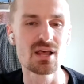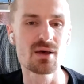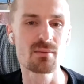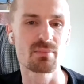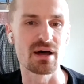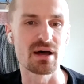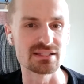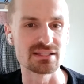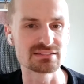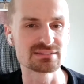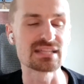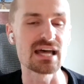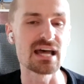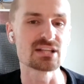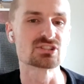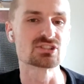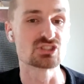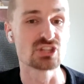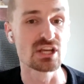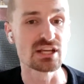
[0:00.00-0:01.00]
but
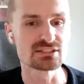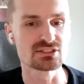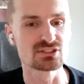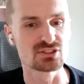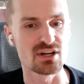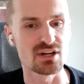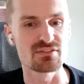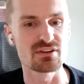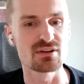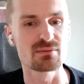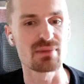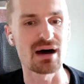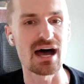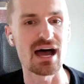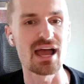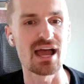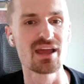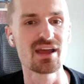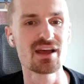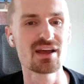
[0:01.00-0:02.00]
instead just driven
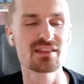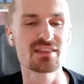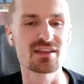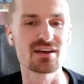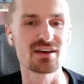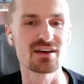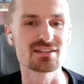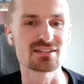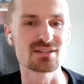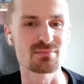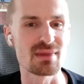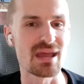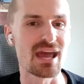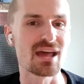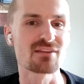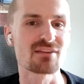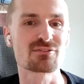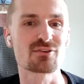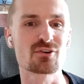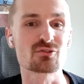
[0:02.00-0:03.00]
by the
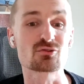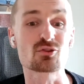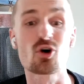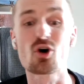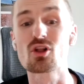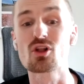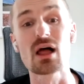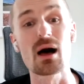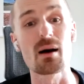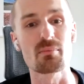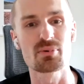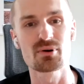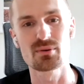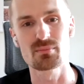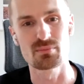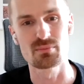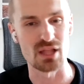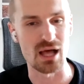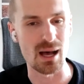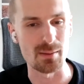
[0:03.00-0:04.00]
demand for roll up
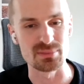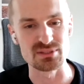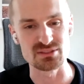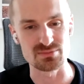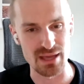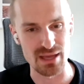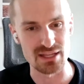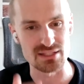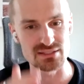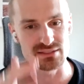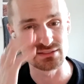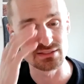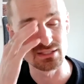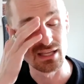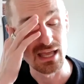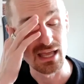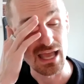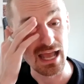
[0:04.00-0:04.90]
blob space.